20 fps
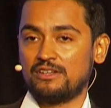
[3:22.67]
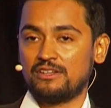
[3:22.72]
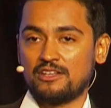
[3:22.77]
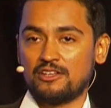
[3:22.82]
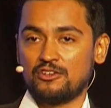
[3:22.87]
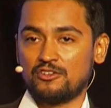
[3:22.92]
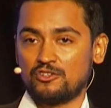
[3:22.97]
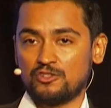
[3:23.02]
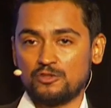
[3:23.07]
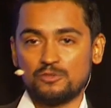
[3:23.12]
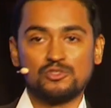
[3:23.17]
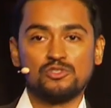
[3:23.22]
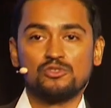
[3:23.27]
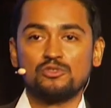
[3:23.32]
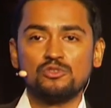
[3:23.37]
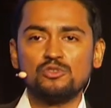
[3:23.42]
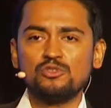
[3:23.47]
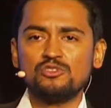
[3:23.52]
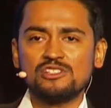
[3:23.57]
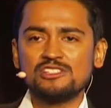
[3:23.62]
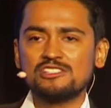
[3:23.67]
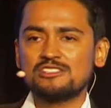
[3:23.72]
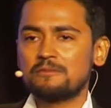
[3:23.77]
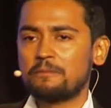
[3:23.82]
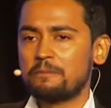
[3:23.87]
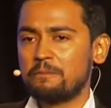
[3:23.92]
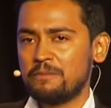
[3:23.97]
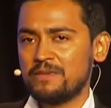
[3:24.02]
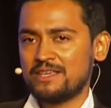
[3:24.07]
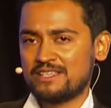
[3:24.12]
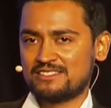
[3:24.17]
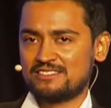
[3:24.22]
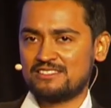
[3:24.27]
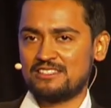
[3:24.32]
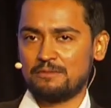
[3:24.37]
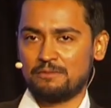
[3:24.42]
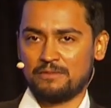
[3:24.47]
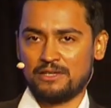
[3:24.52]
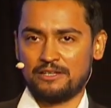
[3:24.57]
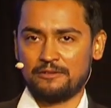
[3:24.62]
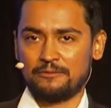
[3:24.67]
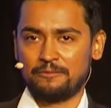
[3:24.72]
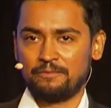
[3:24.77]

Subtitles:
nanotubes. You just mix them in.